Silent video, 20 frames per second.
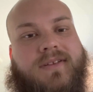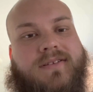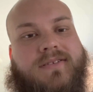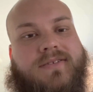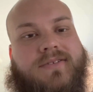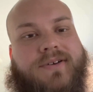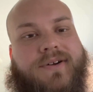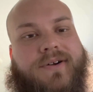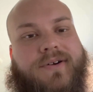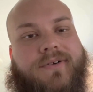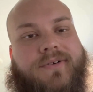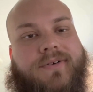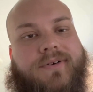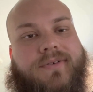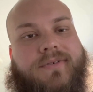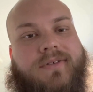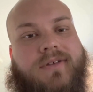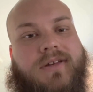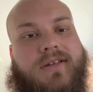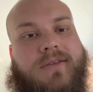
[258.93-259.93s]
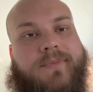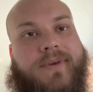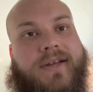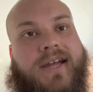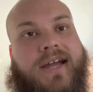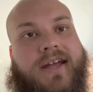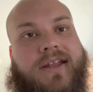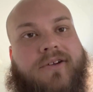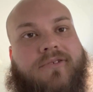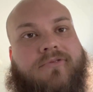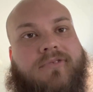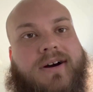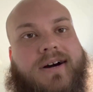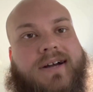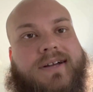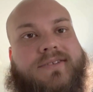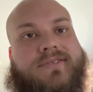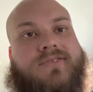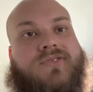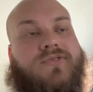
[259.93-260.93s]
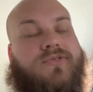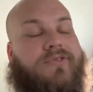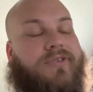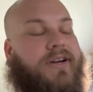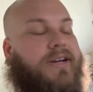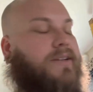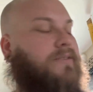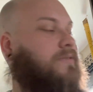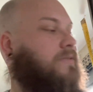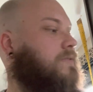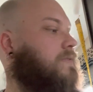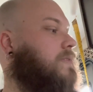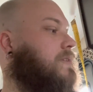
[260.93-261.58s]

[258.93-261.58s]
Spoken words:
So mechanic wise, it's great.